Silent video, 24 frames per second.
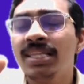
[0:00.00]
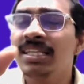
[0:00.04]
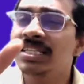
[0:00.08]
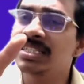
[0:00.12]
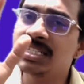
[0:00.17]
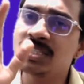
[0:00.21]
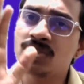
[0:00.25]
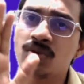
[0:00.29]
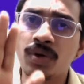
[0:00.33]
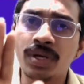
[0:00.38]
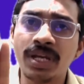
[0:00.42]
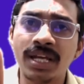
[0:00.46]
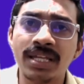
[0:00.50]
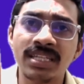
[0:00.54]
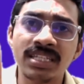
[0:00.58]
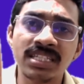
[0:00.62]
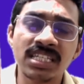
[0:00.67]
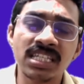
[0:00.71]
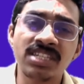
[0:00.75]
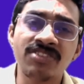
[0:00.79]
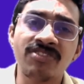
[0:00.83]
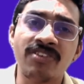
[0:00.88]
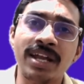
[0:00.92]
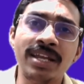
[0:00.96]
this is okay, this
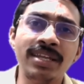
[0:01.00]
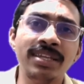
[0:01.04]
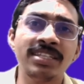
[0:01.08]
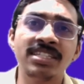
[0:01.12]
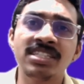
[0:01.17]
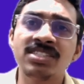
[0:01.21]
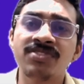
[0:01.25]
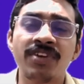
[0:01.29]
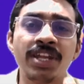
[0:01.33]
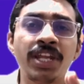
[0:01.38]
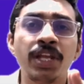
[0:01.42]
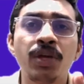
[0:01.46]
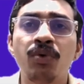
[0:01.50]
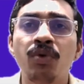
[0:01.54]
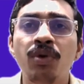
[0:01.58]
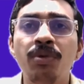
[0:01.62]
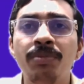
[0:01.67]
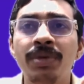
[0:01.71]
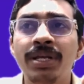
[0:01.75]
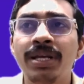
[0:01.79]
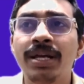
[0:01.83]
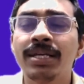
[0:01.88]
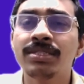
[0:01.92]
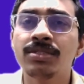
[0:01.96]
is fine, this is very good,
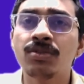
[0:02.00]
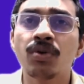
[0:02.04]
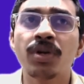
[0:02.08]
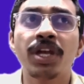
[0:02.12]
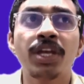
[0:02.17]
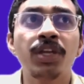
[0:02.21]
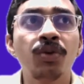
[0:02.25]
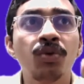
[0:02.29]
because okay,